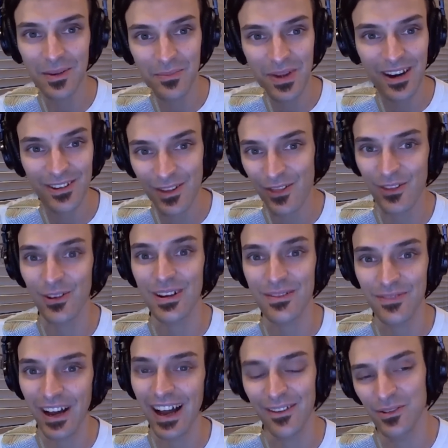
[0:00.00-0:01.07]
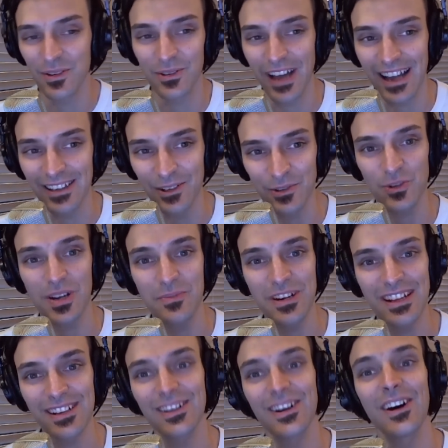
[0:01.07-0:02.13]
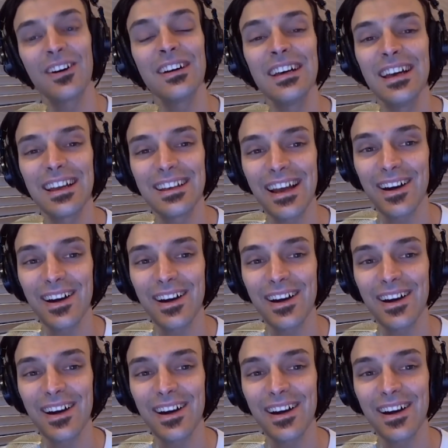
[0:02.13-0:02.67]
compared to 35 who got no treatment at all.